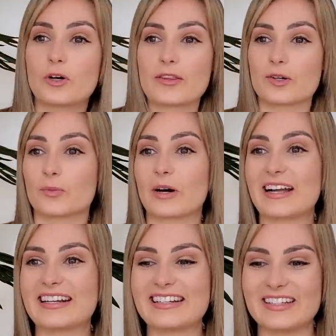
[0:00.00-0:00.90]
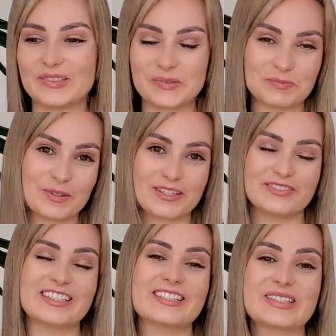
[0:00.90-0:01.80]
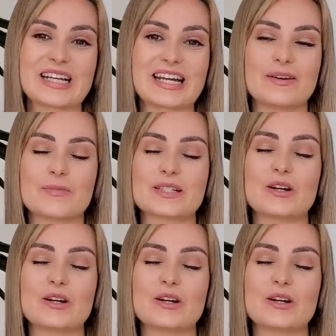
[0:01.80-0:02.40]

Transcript: brother Brady would play video games,